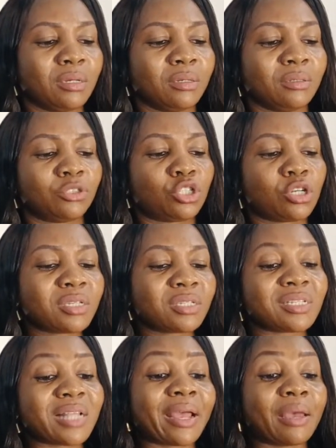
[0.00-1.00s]
Trust is
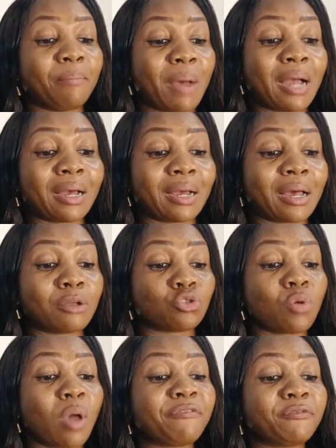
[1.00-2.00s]
like a bank account.
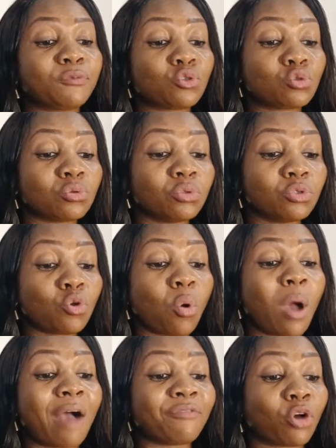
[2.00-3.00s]
You
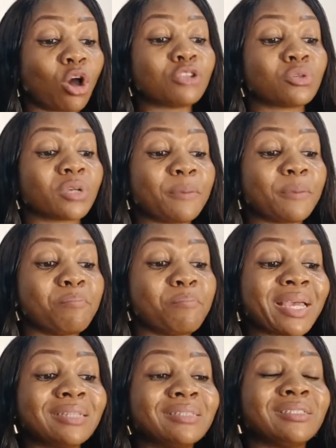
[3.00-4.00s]
have got to keep
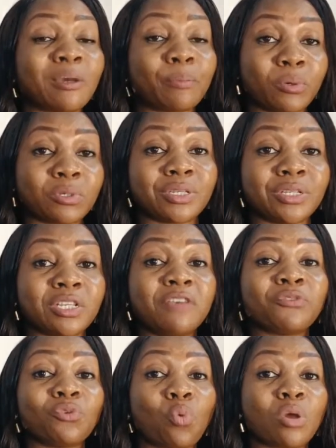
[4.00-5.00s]
making deposits if
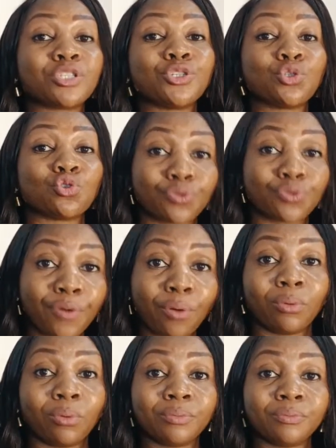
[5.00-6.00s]
you want it to
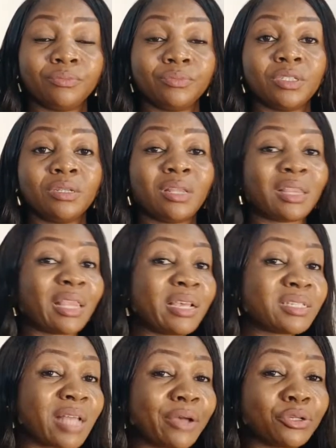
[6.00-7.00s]
grow. The things
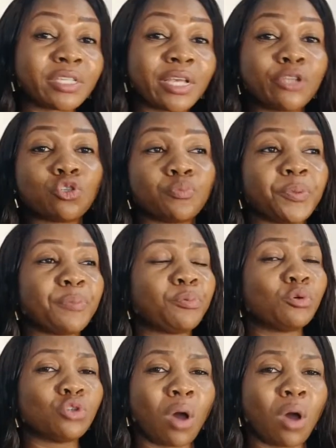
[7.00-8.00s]
that you say to
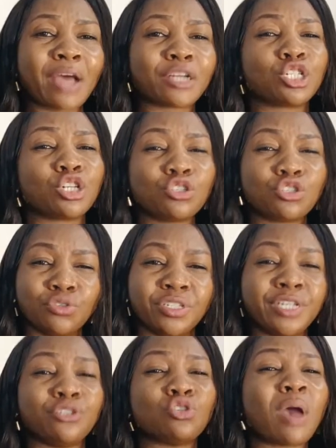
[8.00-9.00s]
people, your actions, you
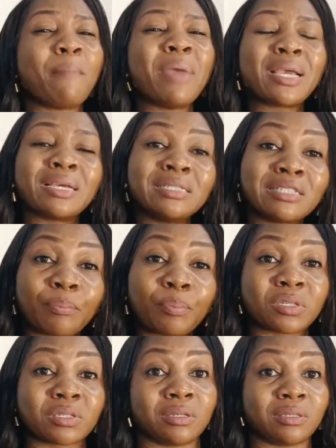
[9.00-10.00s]
did, you are making
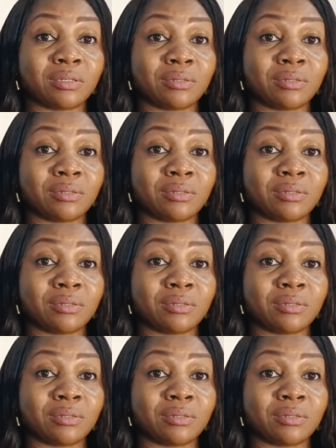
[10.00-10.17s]
deposits.